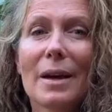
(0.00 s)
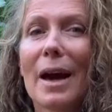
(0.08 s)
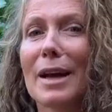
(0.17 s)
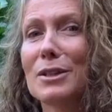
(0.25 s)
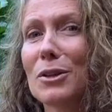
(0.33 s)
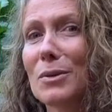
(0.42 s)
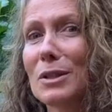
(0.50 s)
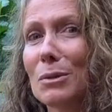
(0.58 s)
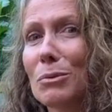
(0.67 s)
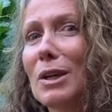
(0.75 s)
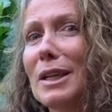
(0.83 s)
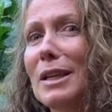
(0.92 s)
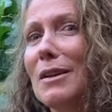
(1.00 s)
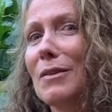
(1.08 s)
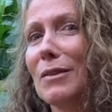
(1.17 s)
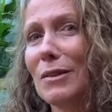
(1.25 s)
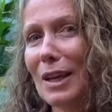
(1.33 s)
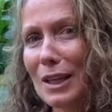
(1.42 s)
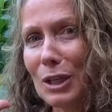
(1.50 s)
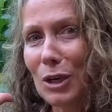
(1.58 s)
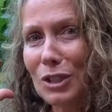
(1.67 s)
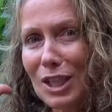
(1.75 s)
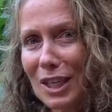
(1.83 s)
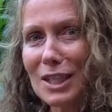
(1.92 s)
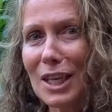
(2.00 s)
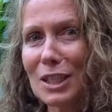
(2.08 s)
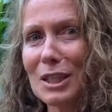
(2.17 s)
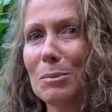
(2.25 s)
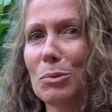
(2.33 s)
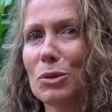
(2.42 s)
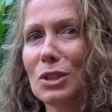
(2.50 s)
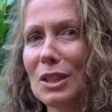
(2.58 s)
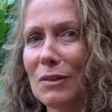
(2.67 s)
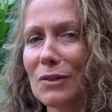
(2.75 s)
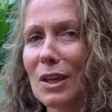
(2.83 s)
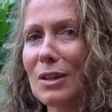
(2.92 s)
And so it's a really, you know, just that simple shift,